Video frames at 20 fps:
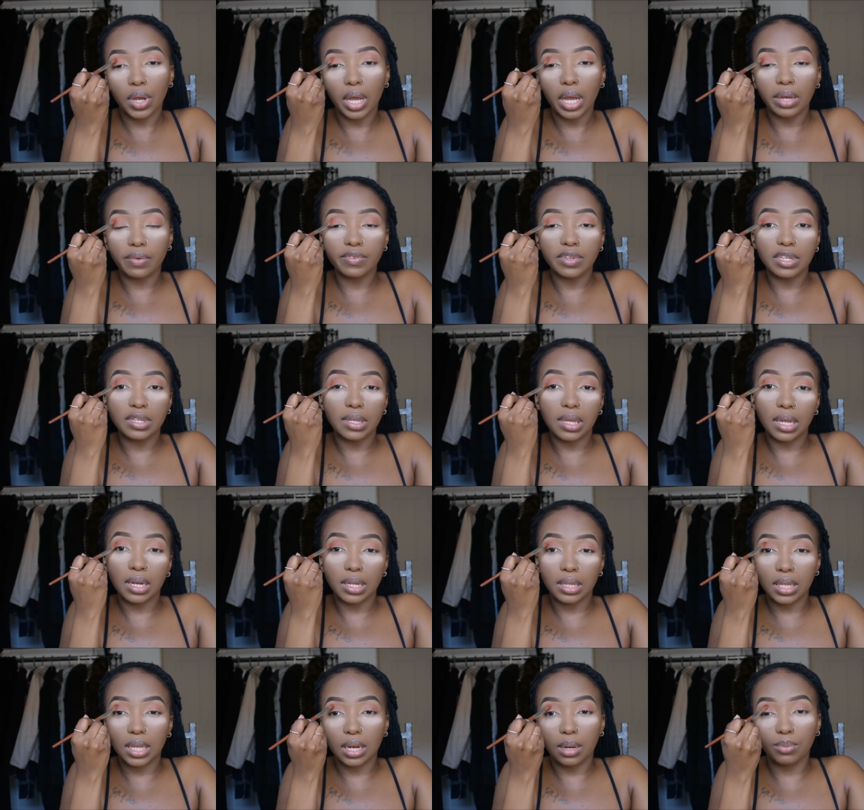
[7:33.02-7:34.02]
I've
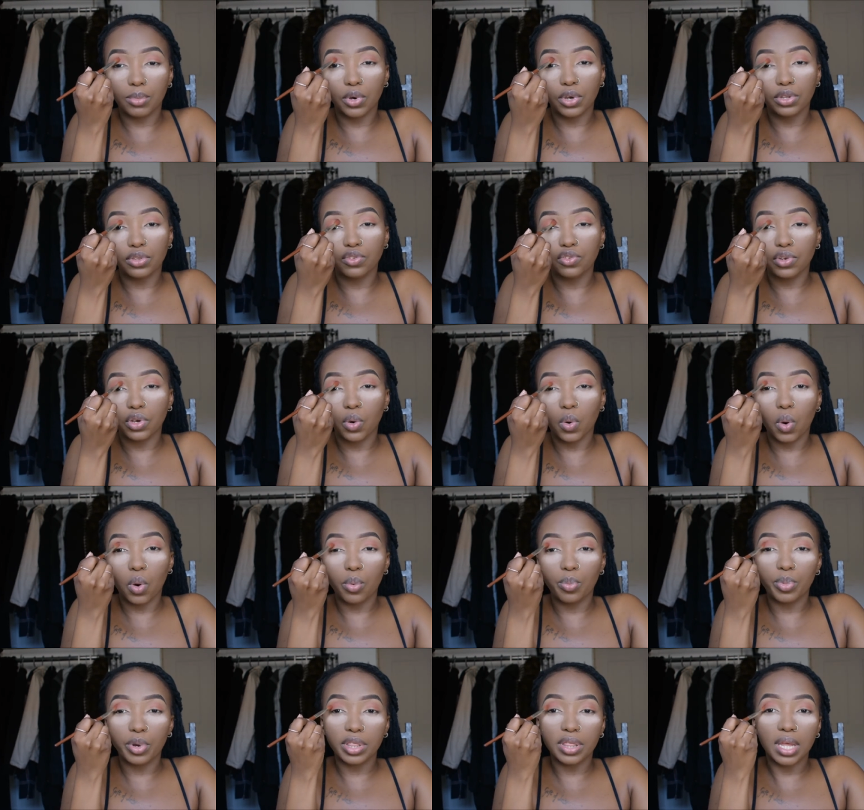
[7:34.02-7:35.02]
decided that I'm going to
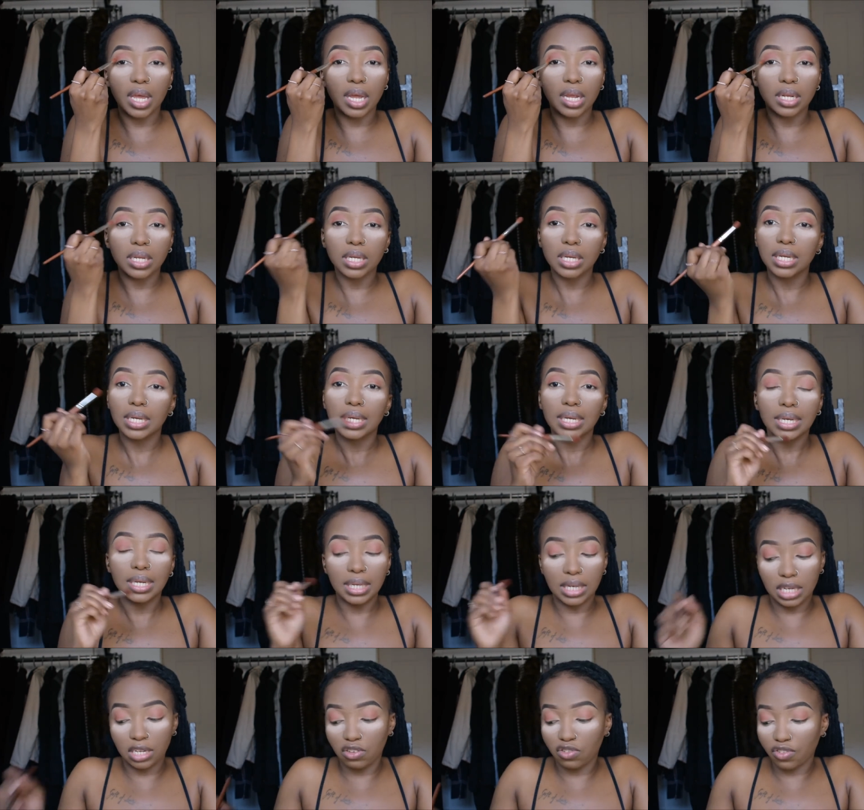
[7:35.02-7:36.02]
incorporate that
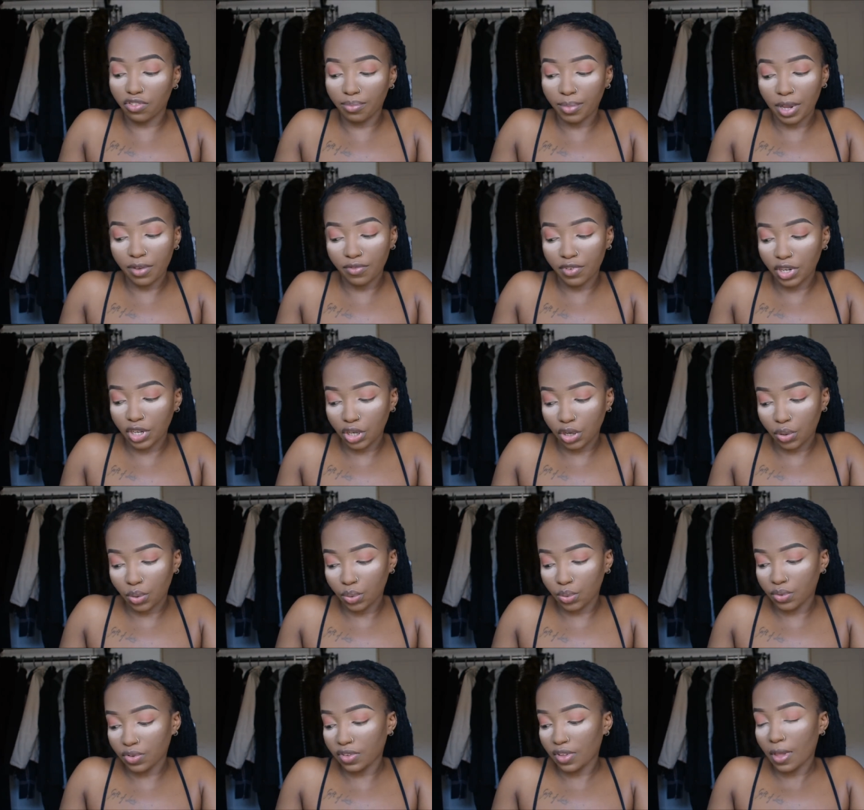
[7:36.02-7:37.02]
in each of my
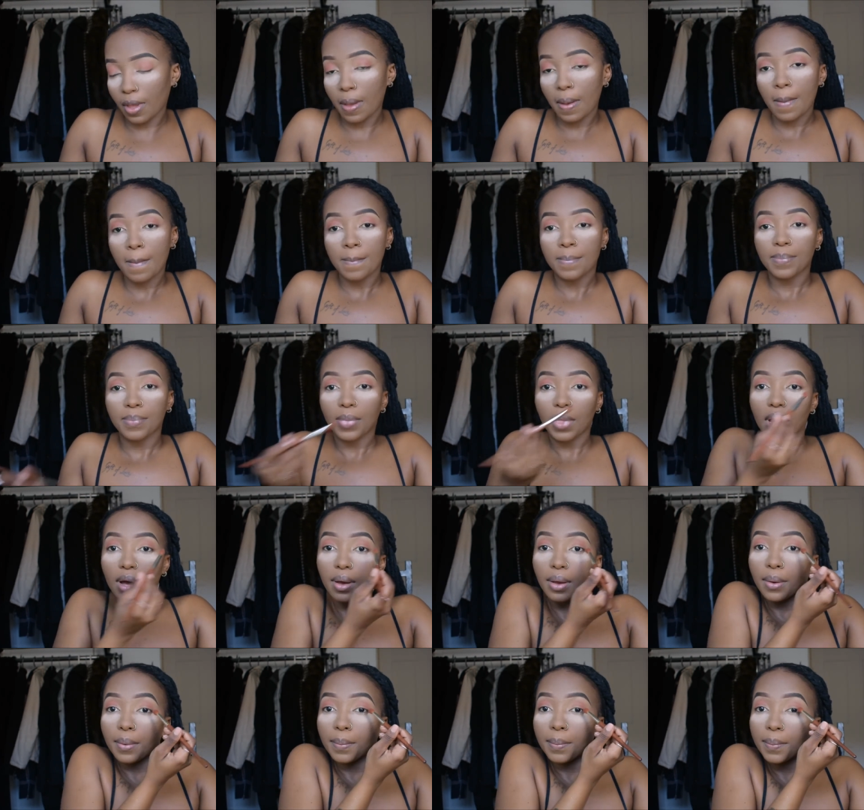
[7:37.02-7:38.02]
videos
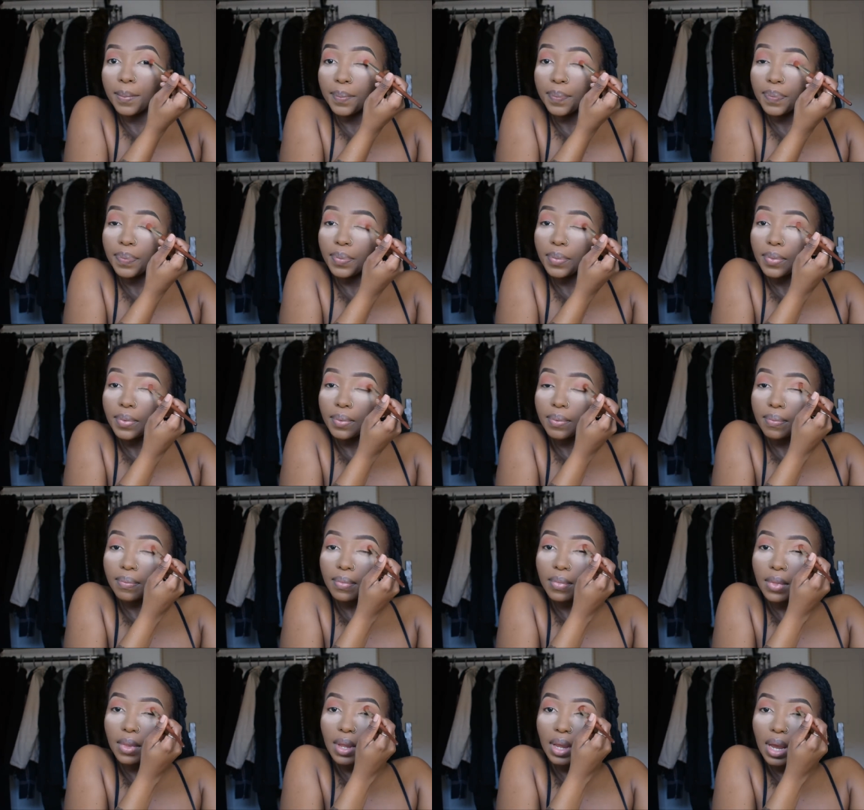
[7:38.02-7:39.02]
um,
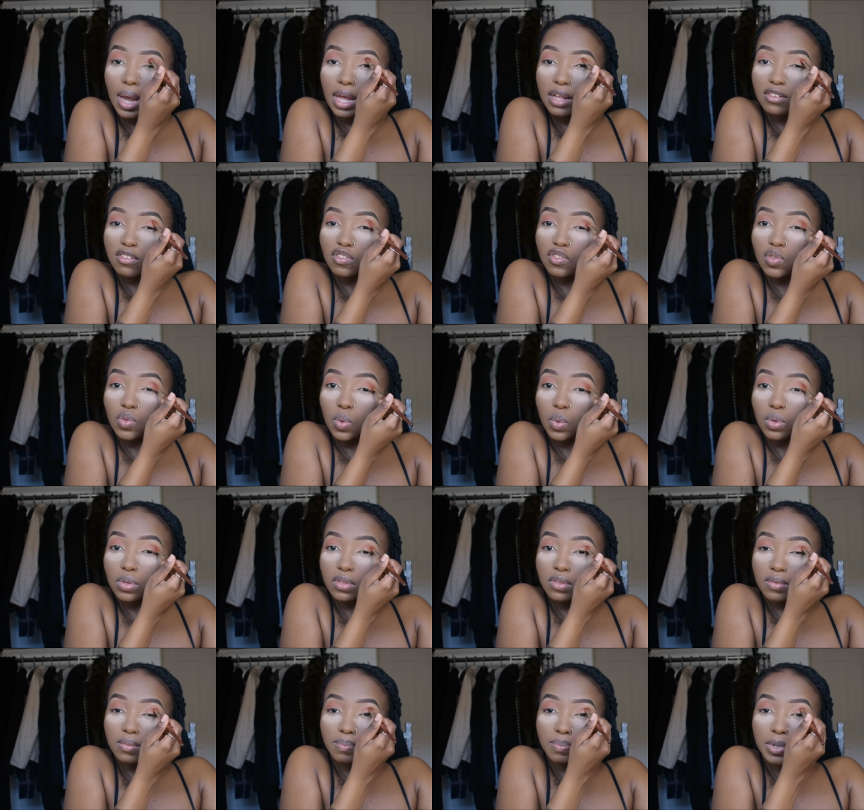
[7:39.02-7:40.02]
I just thought
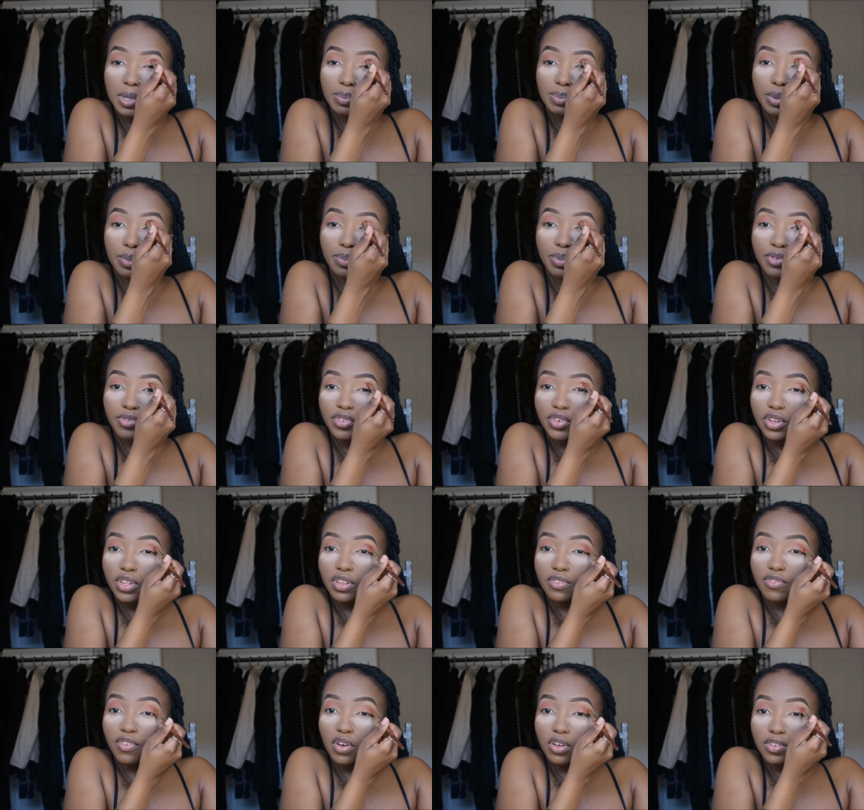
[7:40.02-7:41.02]
people prefer
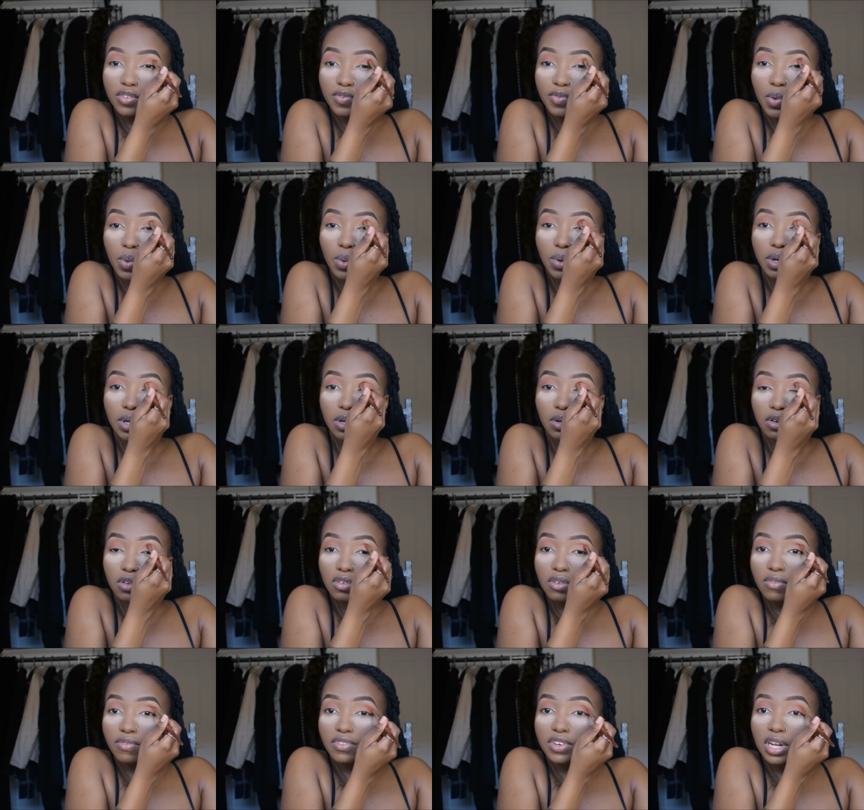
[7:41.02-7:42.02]
the fast forward
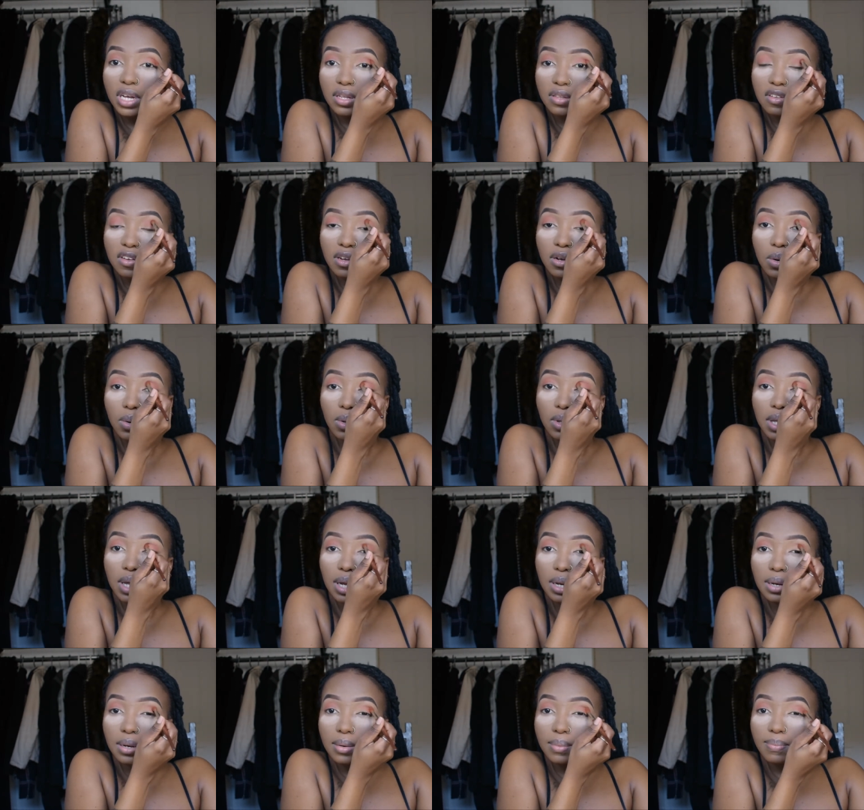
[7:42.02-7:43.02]
because of data and all
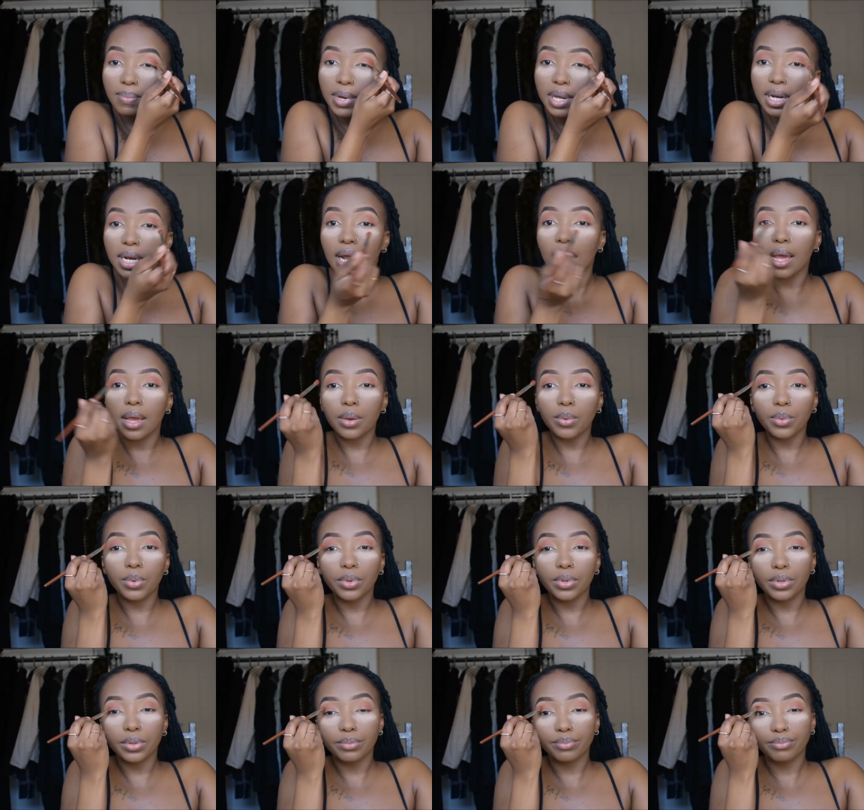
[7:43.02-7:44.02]
that but I
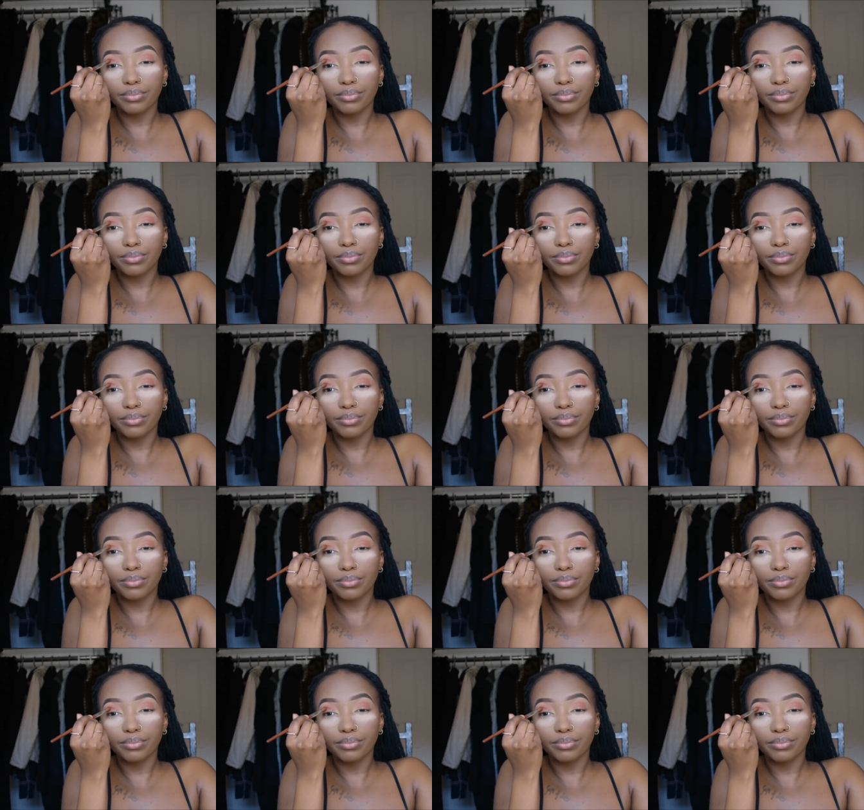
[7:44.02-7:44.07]
will